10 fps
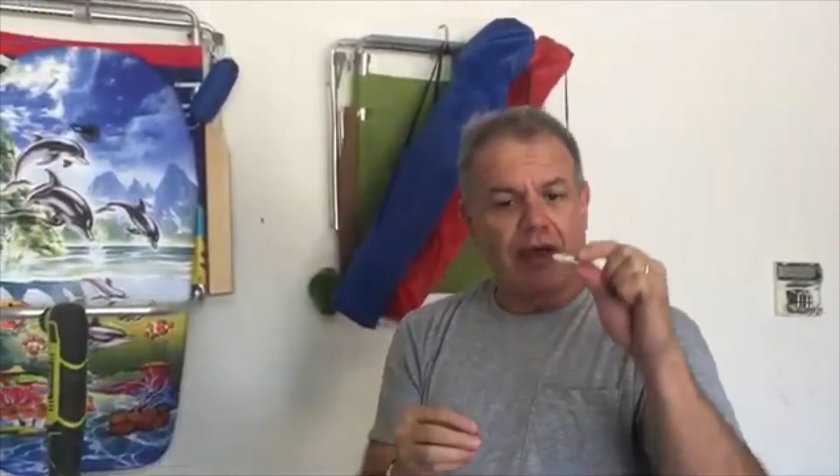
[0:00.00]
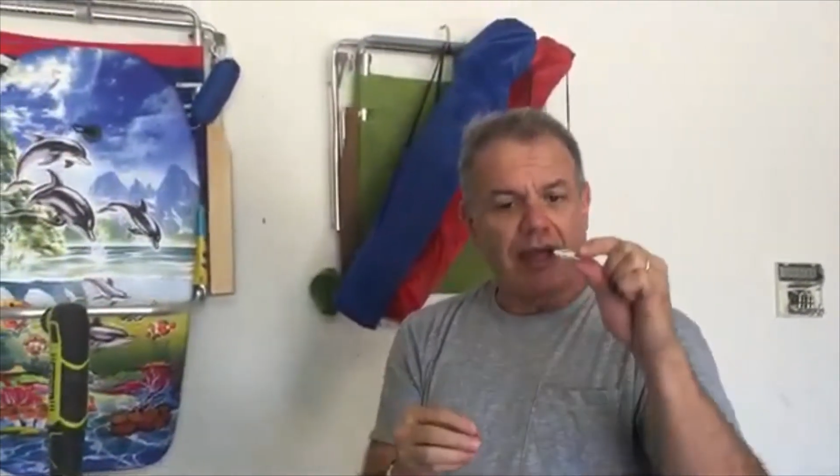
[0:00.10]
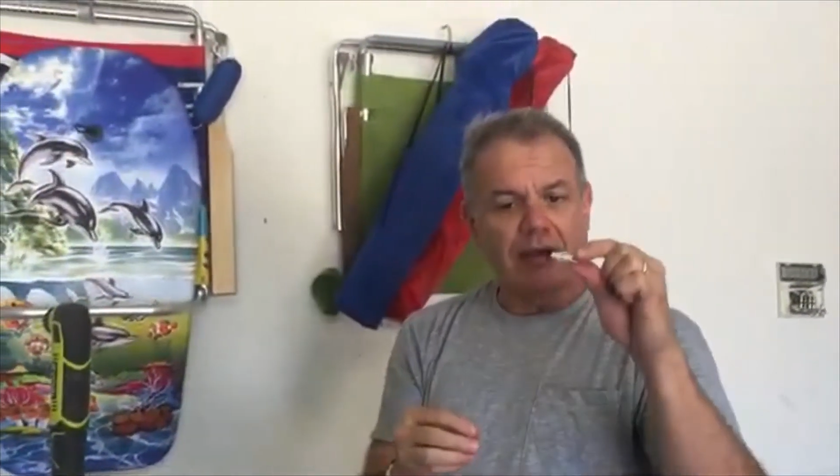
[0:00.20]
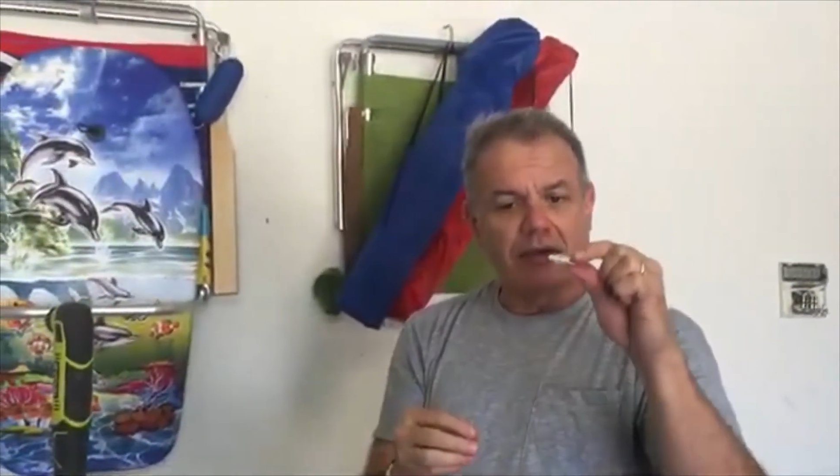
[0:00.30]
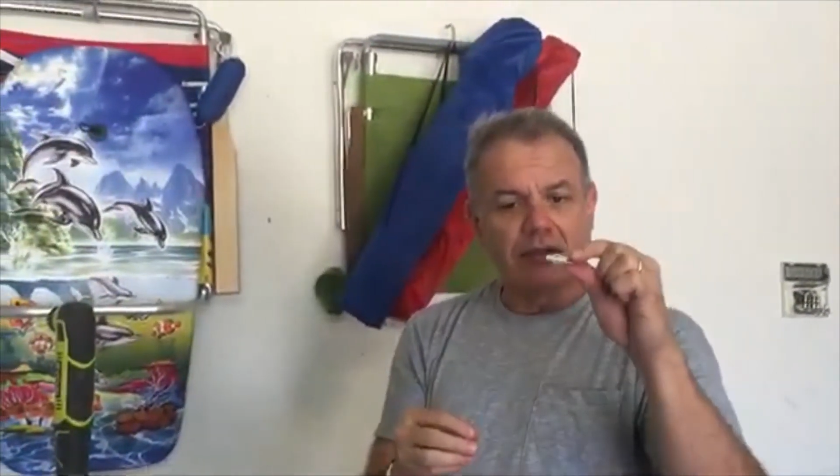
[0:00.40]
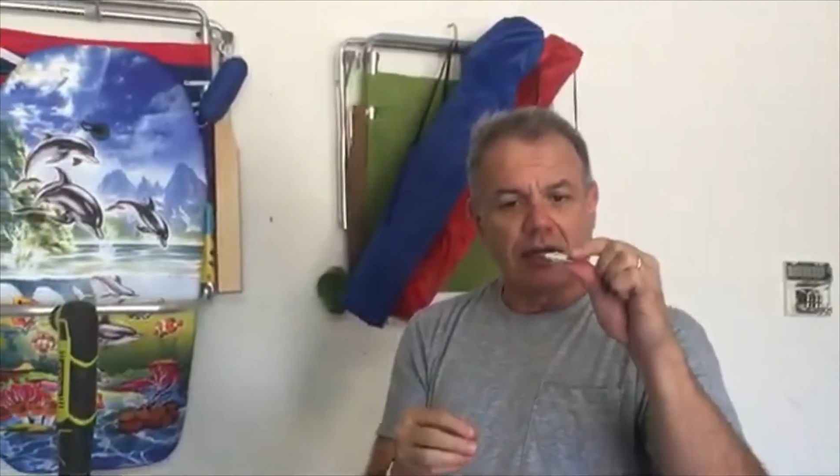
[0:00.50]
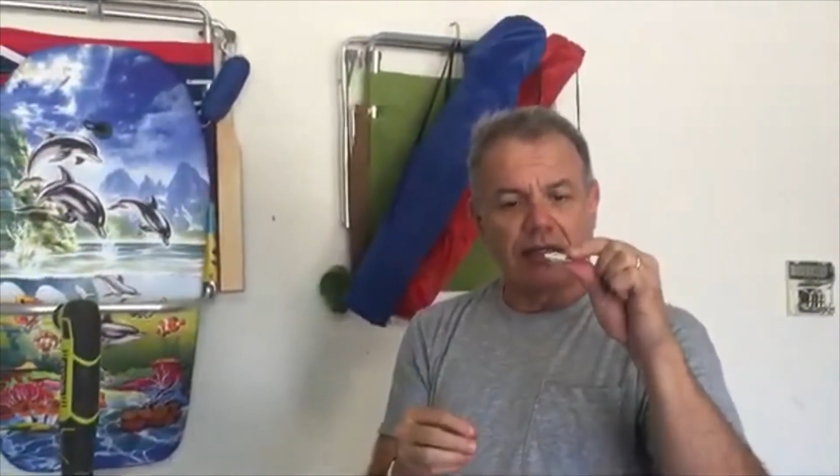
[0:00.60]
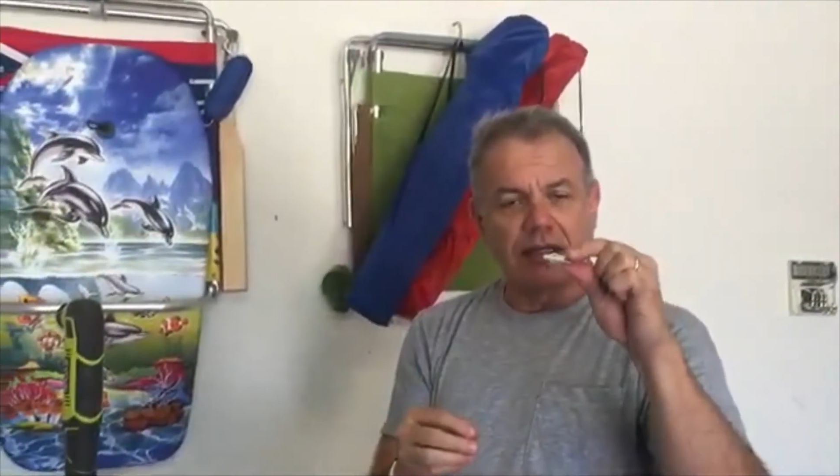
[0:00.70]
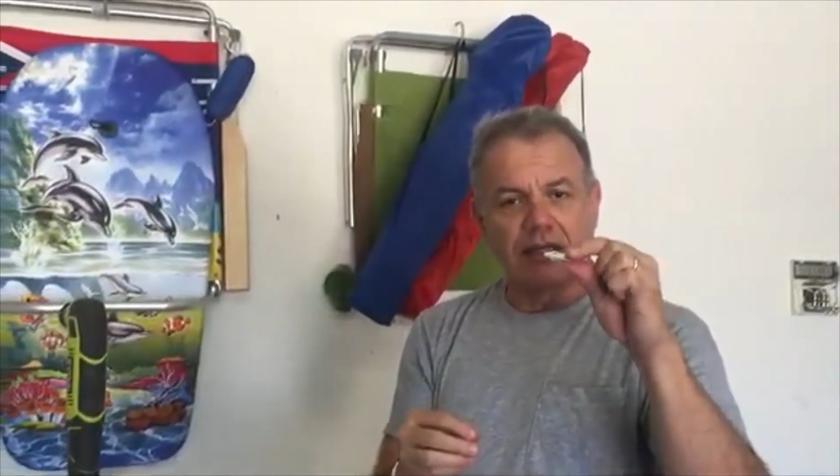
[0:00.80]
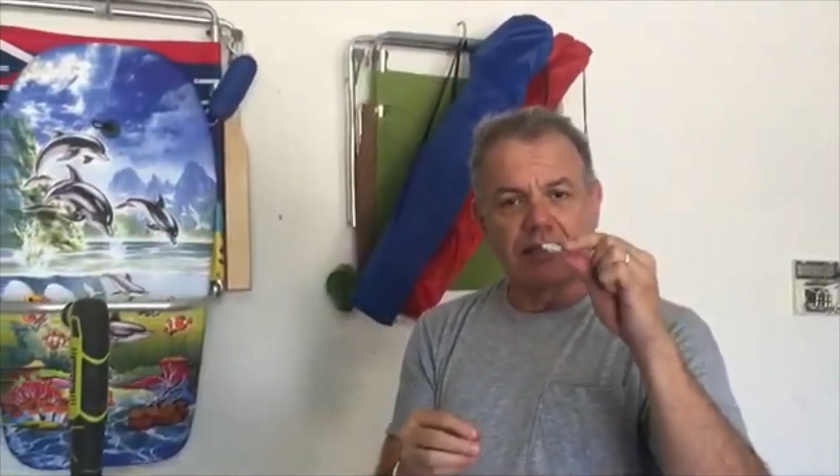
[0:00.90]
hangers
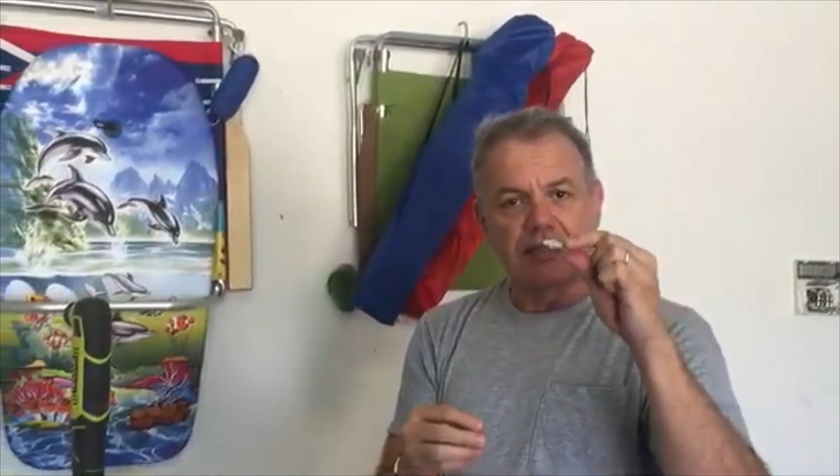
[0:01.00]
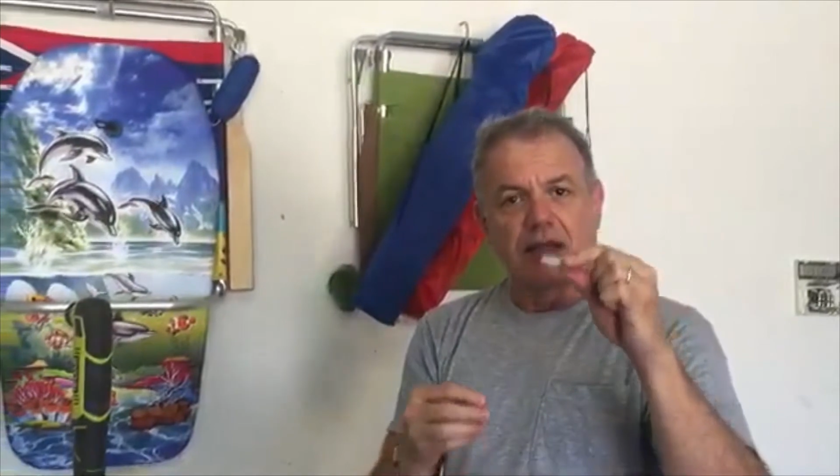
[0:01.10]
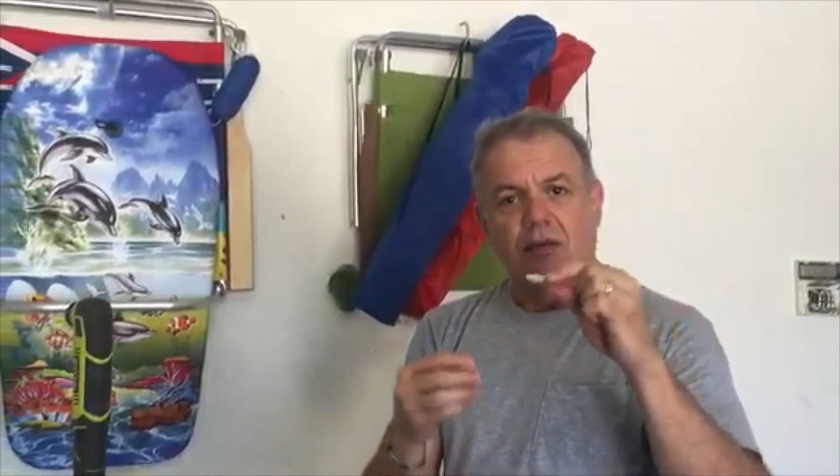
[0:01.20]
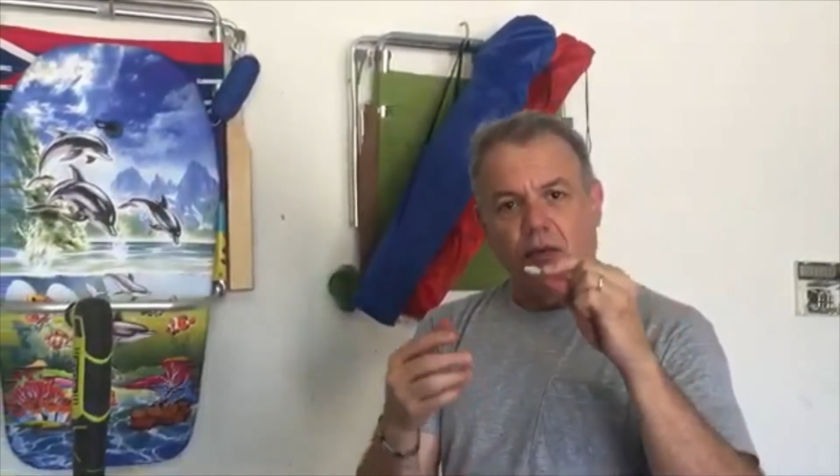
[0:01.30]
like these